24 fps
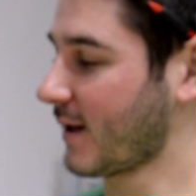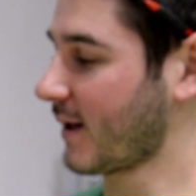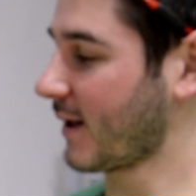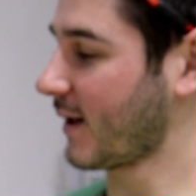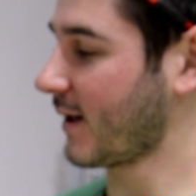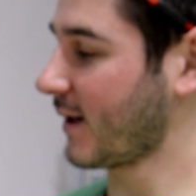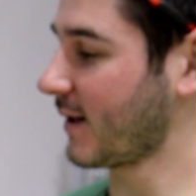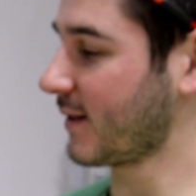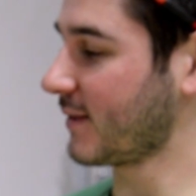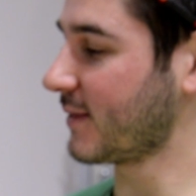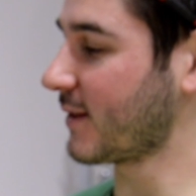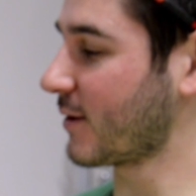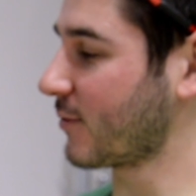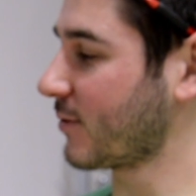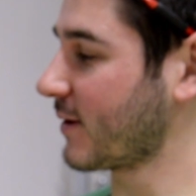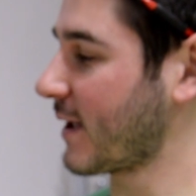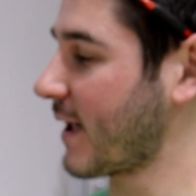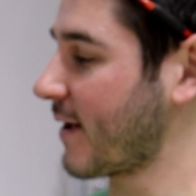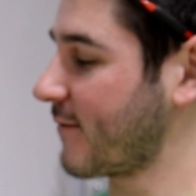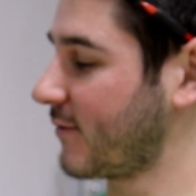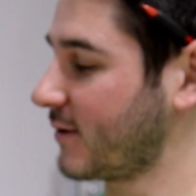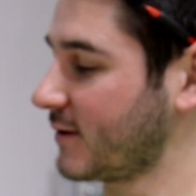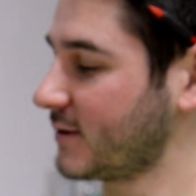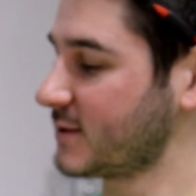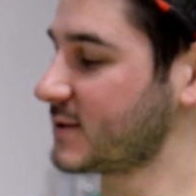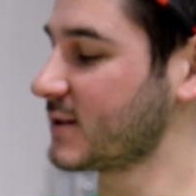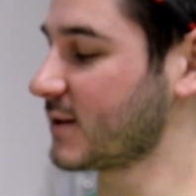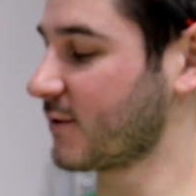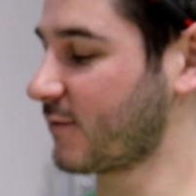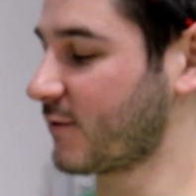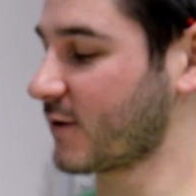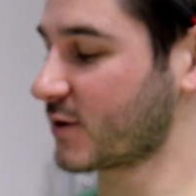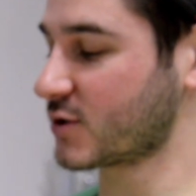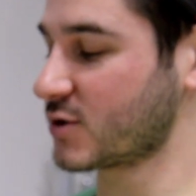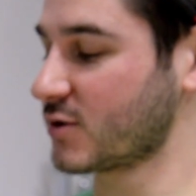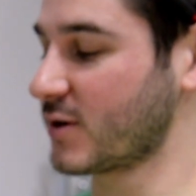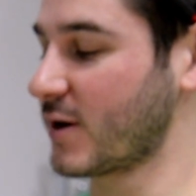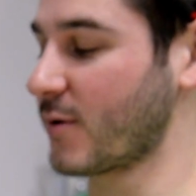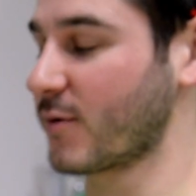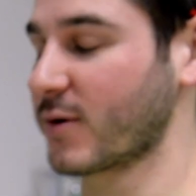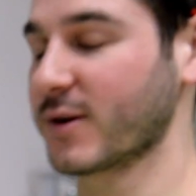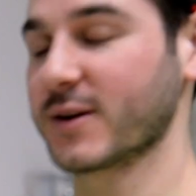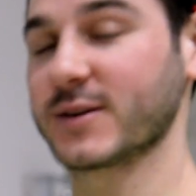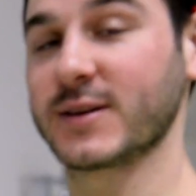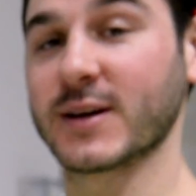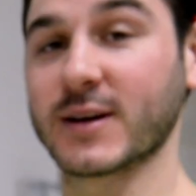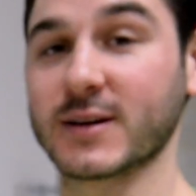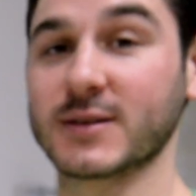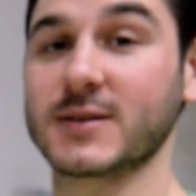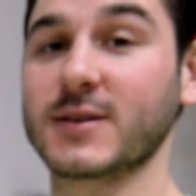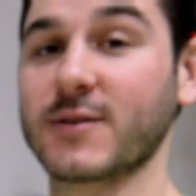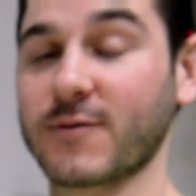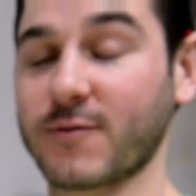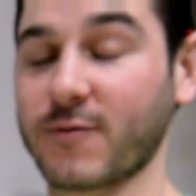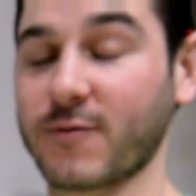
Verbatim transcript: And there we have it. It's in the fixture. Now we're going to take it to the